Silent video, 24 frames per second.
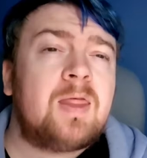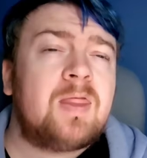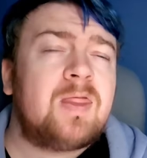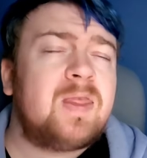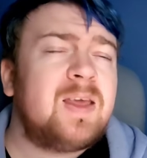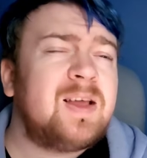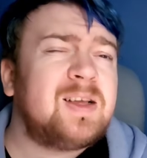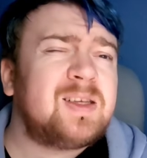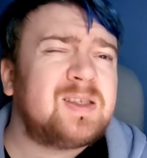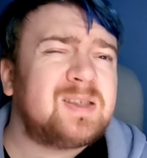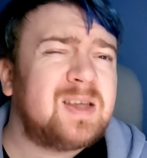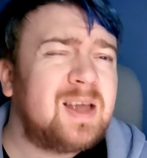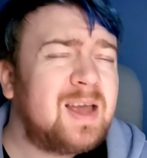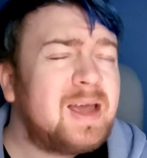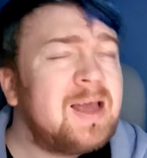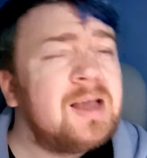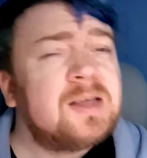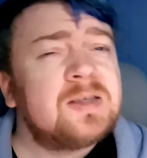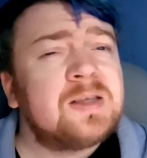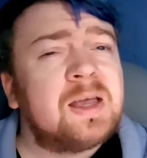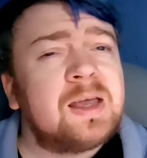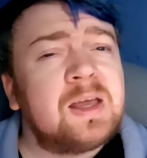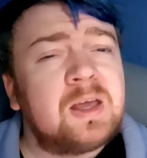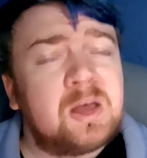This
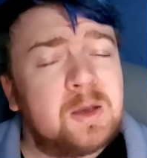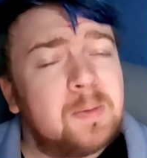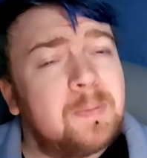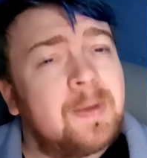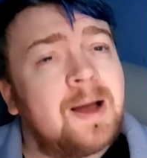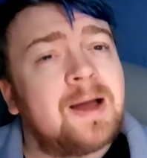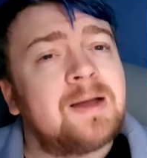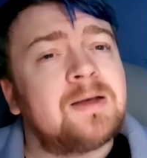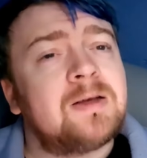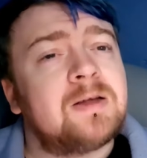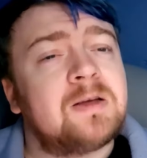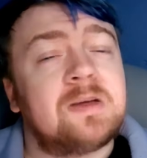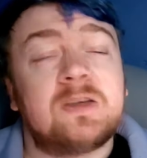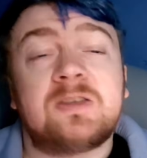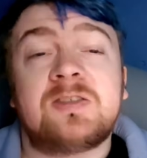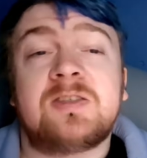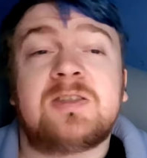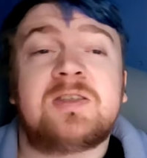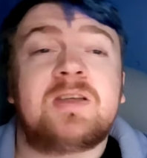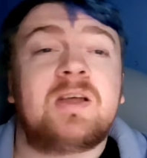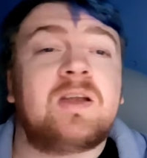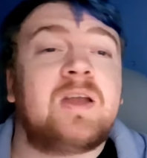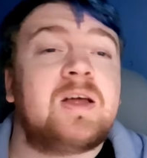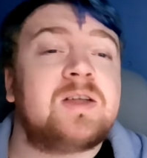is a commander because
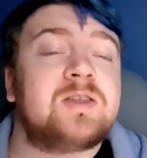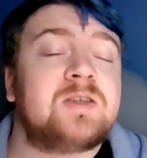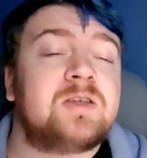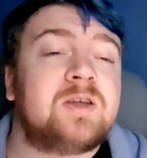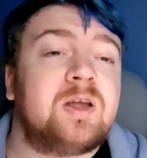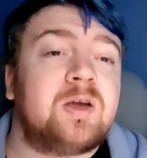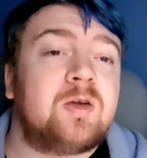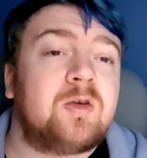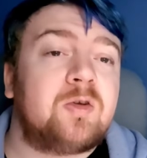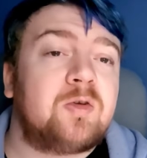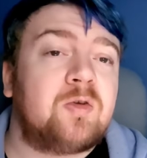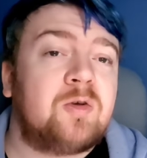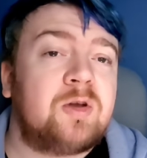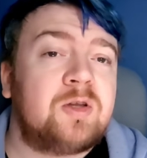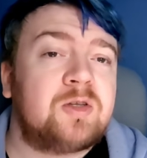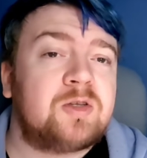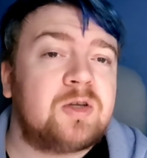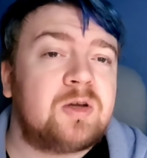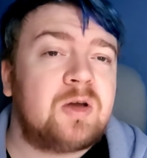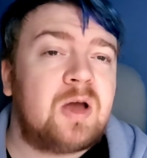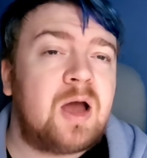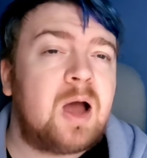it's a legendary creature.